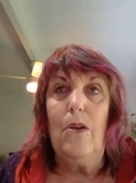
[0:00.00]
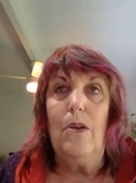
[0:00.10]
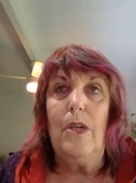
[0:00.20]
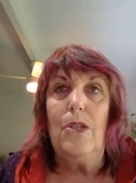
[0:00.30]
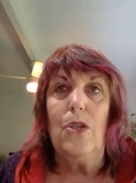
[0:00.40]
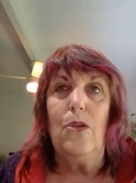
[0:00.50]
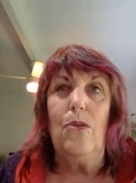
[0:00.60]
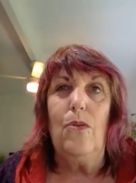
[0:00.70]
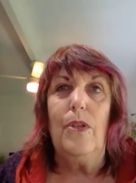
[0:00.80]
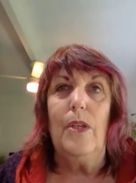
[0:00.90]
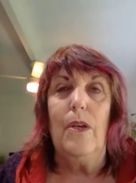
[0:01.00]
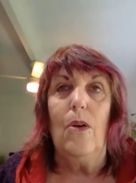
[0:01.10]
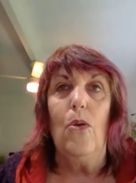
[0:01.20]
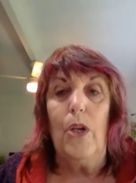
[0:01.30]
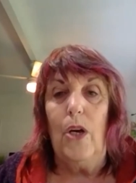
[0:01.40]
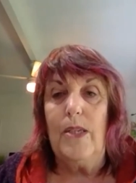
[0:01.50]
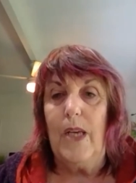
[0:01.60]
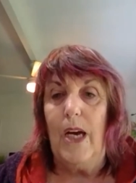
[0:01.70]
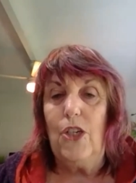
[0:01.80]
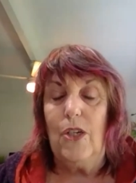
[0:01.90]
the
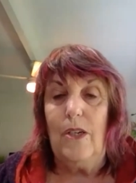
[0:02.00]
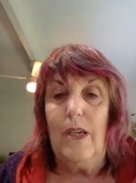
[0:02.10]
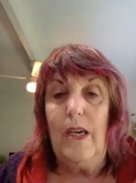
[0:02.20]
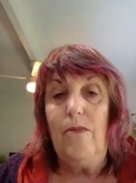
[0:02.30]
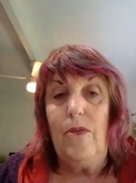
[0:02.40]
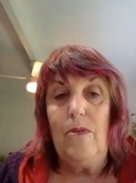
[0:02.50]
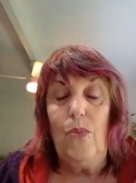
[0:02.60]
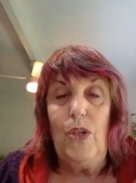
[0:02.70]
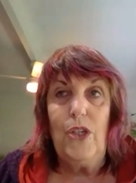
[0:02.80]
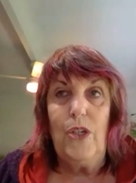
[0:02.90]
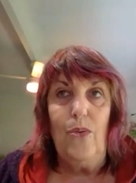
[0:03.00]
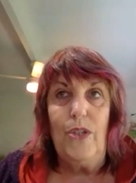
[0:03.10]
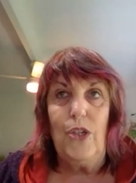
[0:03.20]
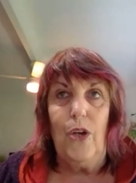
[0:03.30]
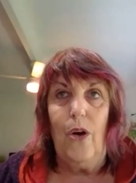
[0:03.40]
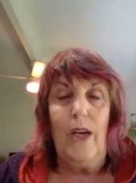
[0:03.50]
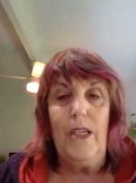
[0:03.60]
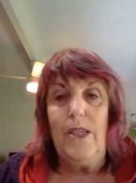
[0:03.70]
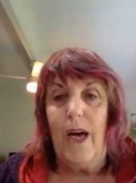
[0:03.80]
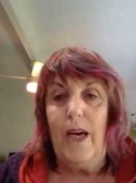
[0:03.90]
organisation. Even when she was, you know,
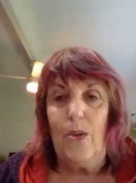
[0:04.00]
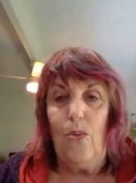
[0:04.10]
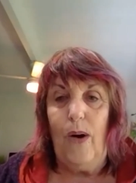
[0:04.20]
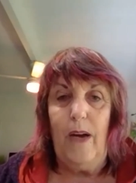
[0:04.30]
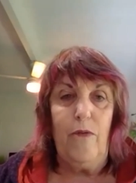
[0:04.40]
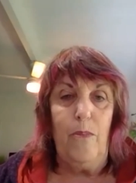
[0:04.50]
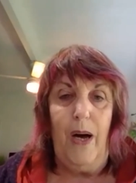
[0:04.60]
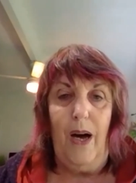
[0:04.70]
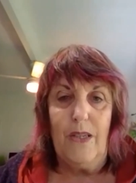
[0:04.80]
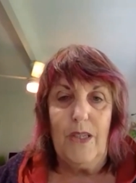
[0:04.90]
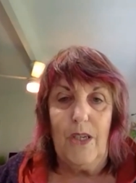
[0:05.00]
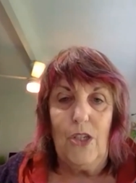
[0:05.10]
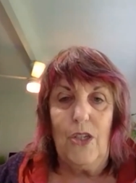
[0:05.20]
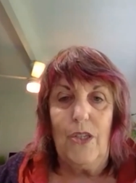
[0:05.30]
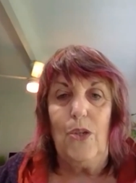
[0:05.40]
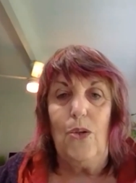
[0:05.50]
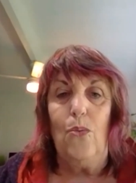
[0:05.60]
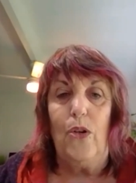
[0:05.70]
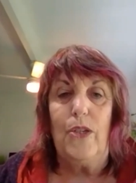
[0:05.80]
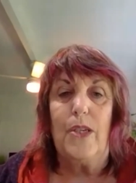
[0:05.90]
only days away from passing, she still
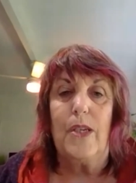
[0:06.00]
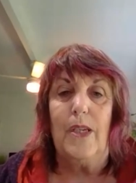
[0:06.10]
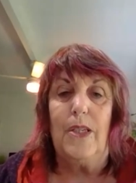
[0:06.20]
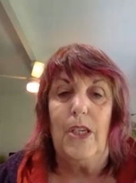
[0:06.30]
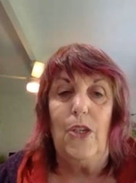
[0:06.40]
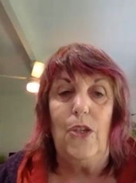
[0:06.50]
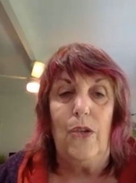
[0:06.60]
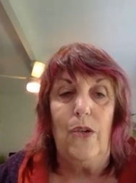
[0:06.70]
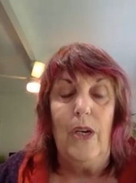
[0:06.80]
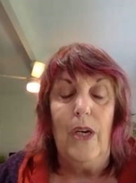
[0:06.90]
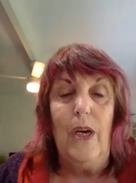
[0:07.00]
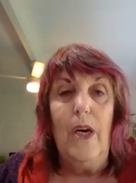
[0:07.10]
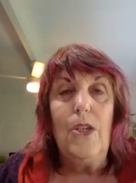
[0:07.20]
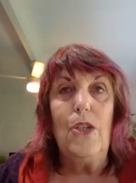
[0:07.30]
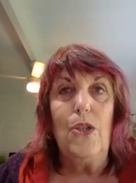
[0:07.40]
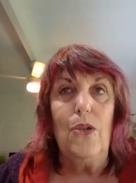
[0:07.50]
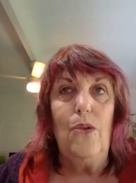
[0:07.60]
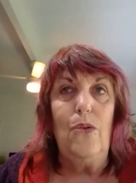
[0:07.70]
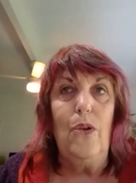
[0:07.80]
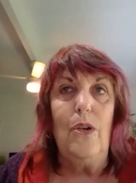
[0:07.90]
wanted to continue to
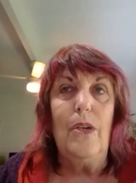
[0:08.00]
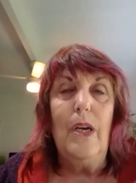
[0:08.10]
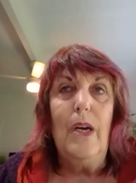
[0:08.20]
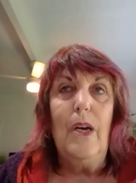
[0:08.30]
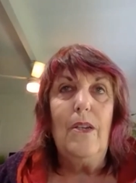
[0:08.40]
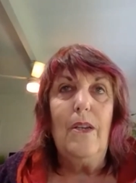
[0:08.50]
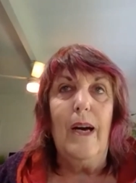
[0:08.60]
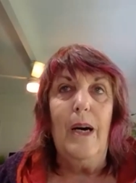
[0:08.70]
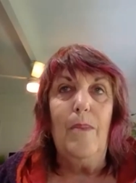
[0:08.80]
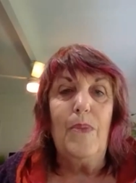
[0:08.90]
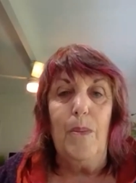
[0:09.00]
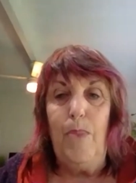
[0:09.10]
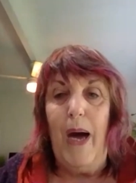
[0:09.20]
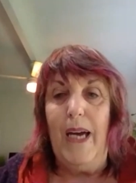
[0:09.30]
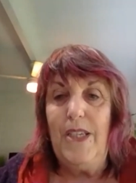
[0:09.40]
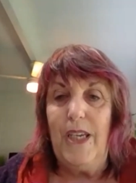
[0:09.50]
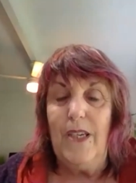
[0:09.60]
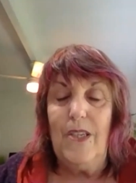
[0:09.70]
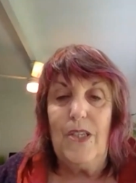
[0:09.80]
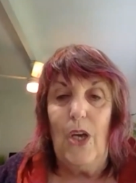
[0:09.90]
do some
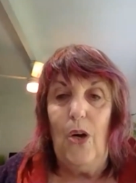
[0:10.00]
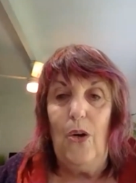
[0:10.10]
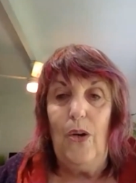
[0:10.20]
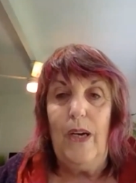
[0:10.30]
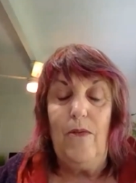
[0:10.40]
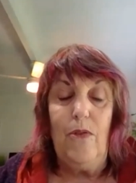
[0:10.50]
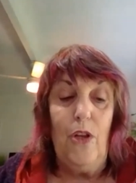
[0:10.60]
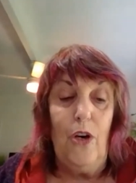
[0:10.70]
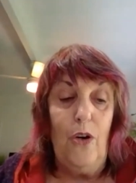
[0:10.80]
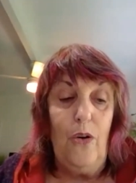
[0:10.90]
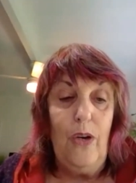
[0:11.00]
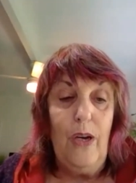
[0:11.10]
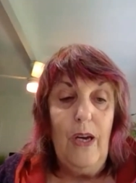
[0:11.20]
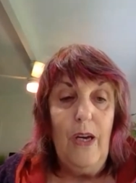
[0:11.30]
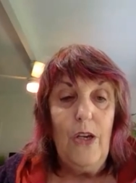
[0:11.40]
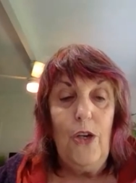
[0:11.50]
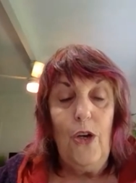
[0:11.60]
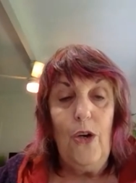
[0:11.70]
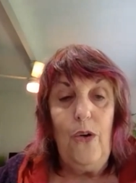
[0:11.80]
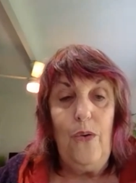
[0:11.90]
painting. So even though, you
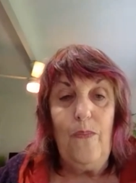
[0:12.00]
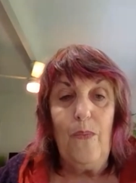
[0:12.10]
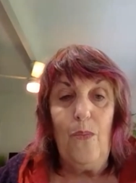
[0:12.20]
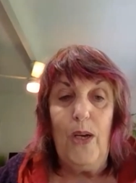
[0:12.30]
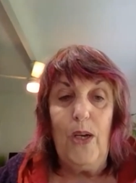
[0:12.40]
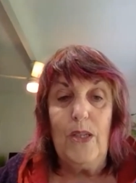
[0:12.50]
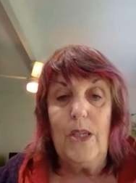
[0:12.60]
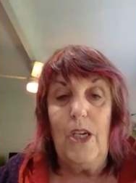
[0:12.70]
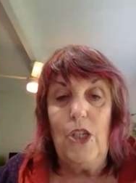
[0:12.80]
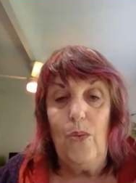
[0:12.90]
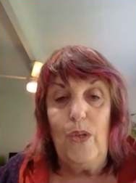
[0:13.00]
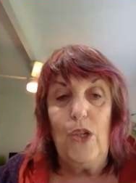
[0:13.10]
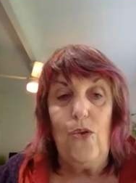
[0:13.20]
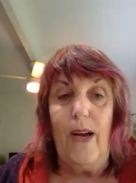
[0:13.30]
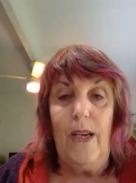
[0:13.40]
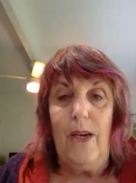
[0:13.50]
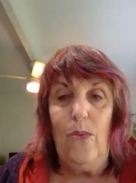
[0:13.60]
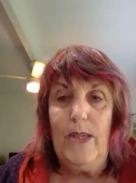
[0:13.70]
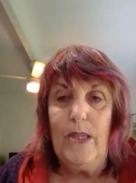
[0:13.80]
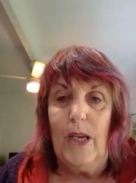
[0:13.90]
know, we could see she was struggling,
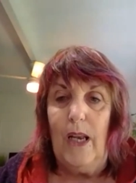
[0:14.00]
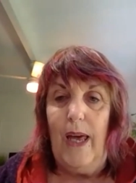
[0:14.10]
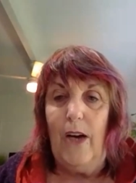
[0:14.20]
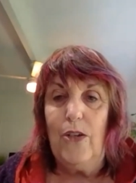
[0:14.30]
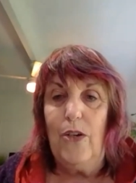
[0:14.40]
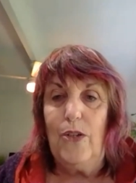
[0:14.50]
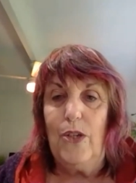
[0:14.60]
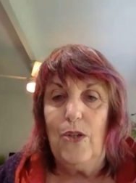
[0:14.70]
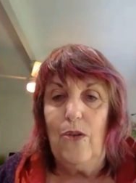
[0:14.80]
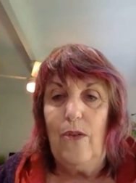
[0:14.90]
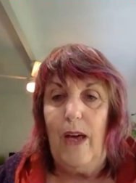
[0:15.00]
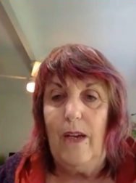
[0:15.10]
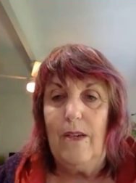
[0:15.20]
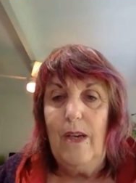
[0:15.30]
we still allowed her to do that.